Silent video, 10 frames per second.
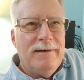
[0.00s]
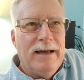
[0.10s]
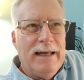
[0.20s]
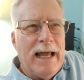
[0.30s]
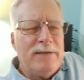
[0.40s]

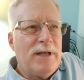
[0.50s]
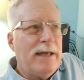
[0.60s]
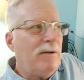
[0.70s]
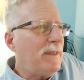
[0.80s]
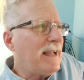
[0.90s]
And actually,
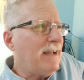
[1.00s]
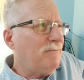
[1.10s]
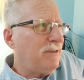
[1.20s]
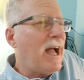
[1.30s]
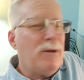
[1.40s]
I don't think I
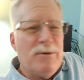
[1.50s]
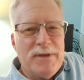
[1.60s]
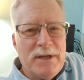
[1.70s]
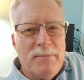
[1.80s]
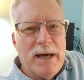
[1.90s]
fly with
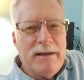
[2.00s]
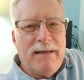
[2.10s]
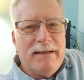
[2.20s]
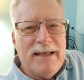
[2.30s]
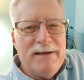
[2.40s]
anybody
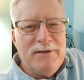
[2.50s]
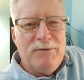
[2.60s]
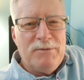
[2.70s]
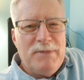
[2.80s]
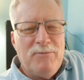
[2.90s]
like that. No,
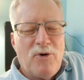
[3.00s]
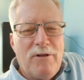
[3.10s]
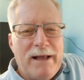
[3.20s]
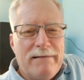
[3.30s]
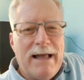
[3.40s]
it'd be more
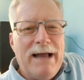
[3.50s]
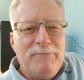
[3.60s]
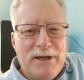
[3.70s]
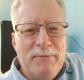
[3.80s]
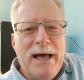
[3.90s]
like
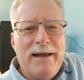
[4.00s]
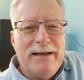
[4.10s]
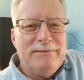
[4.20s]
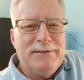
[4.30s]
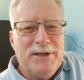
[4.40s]
laughing about
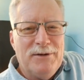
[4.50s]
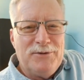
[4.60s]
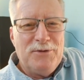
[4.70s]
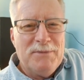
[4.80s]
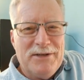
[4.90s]
it,
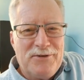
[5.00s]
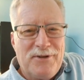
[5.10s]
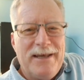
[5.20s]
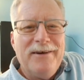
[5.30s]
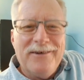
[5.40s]
2 minutes
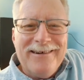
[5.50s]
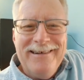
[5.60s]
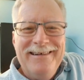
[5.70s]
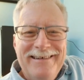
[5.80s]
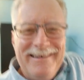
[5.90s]
later
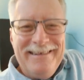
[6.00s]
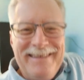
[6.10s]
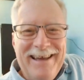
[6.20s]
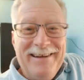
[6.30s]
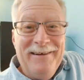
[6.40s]
and
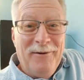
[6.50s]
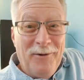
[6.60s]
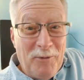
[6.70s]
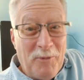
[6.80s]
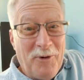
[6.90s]
thinking,
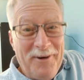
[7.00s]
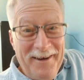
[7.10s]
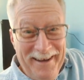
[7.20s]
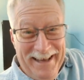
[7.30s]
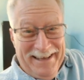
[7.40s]
oh
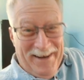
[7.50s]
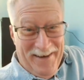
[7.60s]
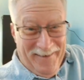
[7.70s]
boy,